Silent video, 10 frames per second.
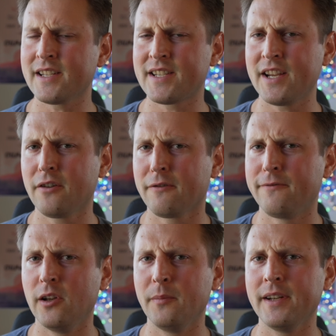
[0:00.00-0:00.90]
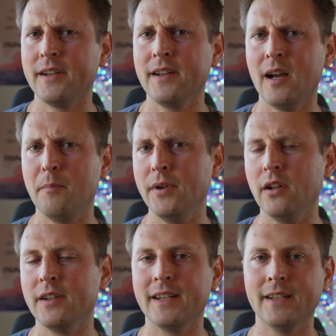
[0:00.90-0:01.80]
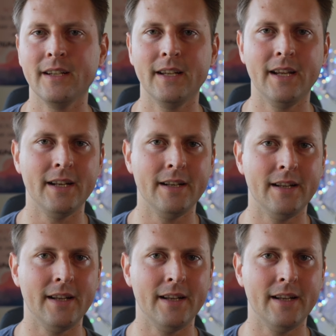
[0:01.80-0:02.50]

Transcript: say you're filming a building and